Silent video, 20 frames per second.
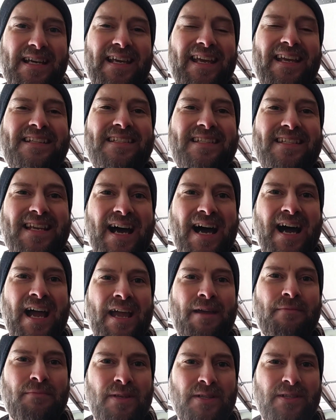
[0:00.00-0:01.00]
It's
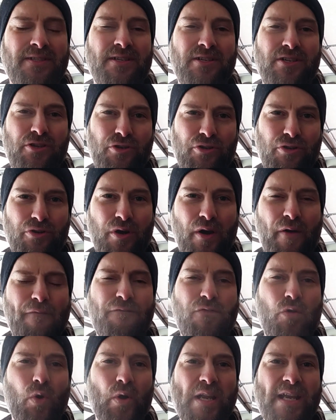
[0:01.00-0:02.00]
time to do
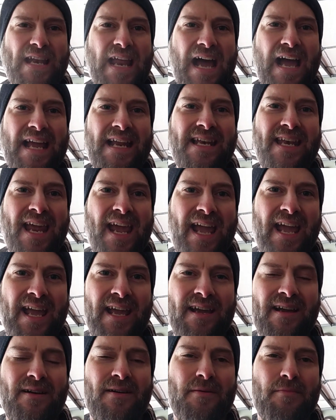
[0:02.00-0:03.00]

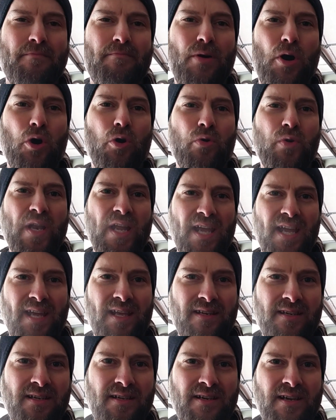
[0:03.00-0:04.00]
49-day
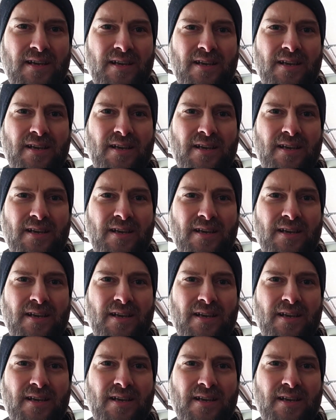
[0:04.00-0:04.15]
bone-in